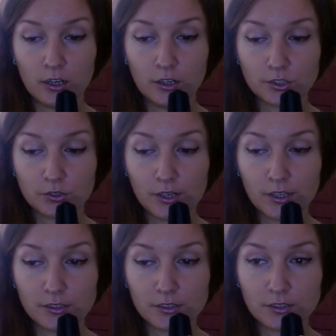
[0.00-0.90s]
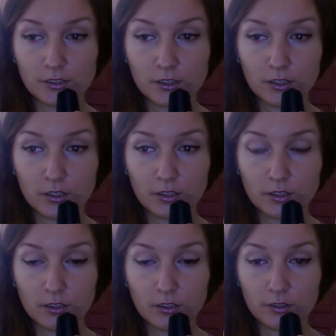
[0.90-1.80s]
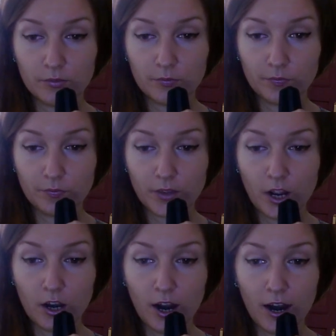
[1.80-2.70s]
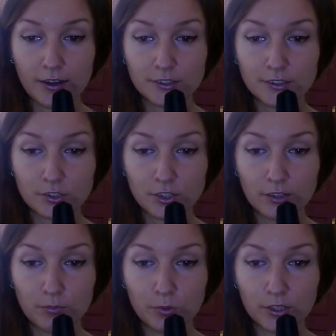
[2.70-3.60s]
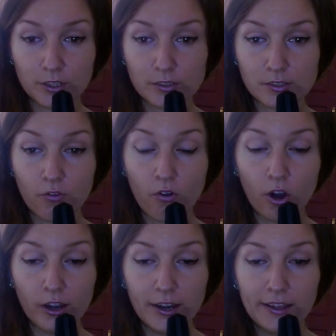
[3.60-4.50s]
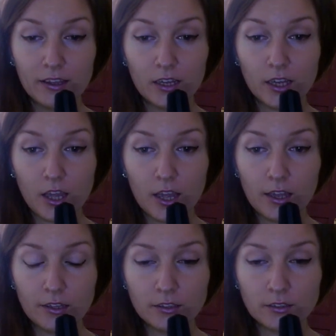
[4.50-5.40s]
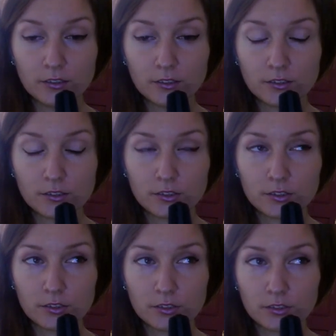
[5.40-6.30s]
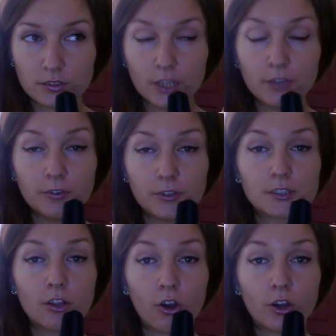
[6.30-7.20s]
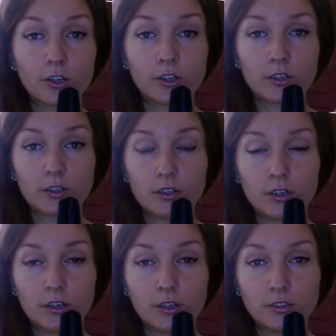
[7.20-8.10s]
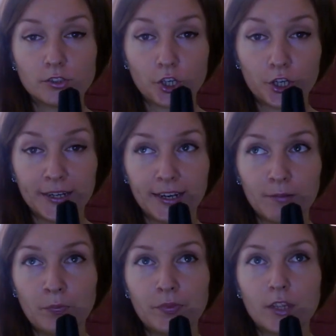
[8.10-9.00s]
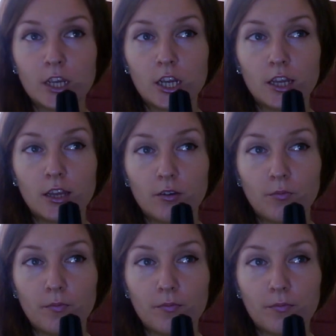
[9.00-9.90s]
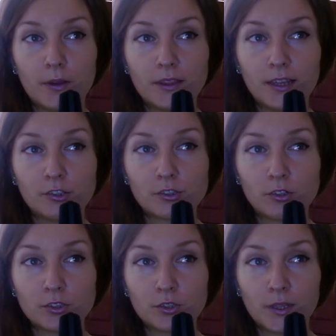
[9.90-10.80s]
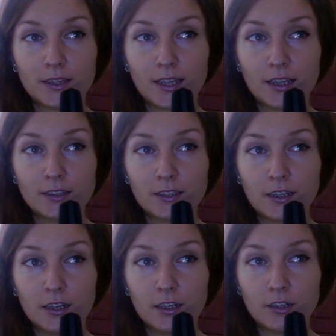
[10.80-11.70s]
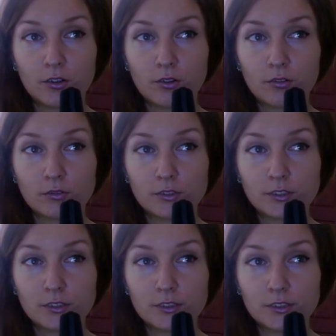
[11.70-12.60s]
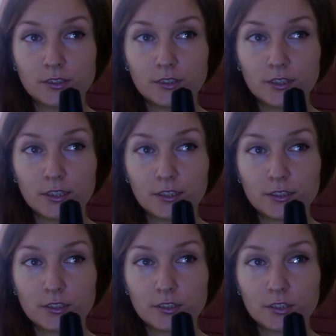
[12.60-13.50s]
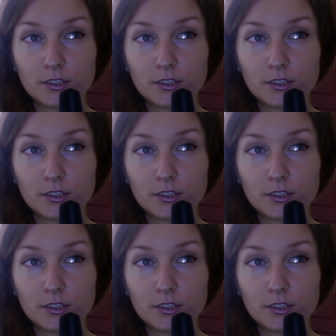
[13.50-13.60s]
trains are hard to get bookings for, and if it's long journey. But there is also a Tatkal ticket